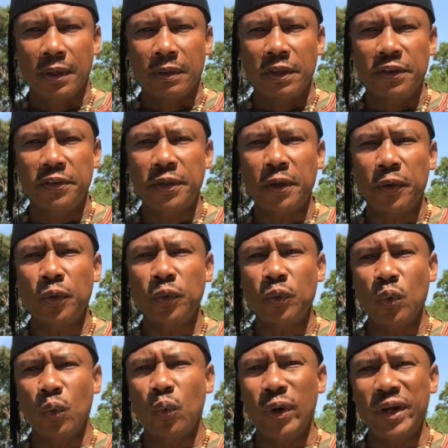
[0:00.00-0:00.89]
The
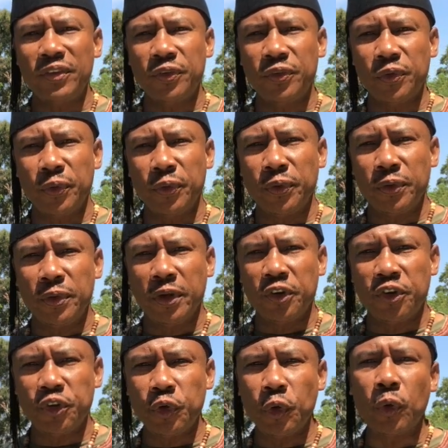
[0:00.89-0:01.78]
southwestern
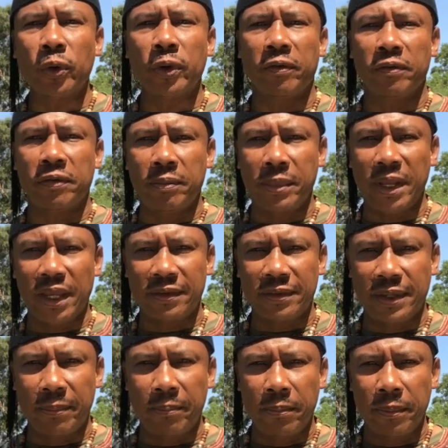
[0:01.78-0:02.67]
shore of
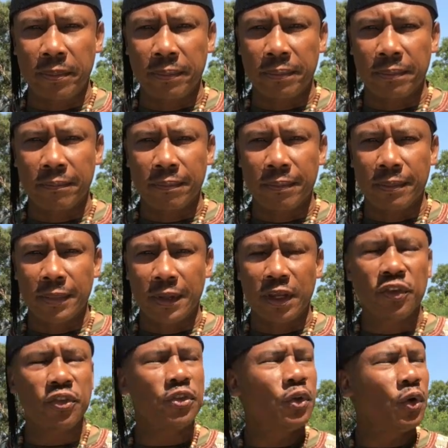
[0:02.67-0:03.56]
Amexem
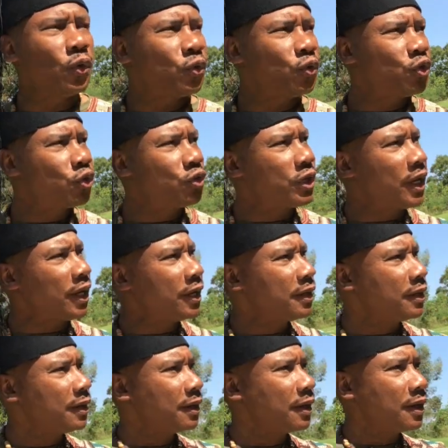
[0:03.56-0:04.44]
is known
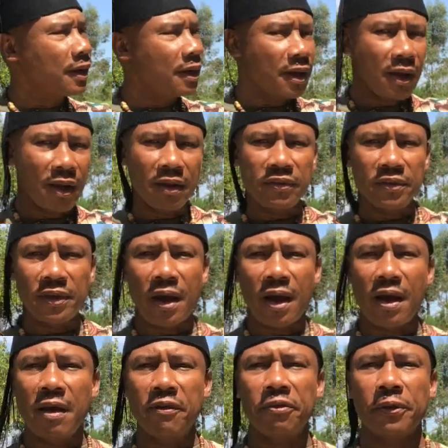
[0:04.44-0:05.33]
today as
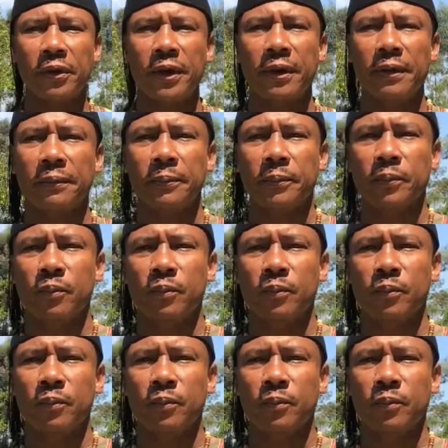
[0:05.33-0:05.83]
Africa.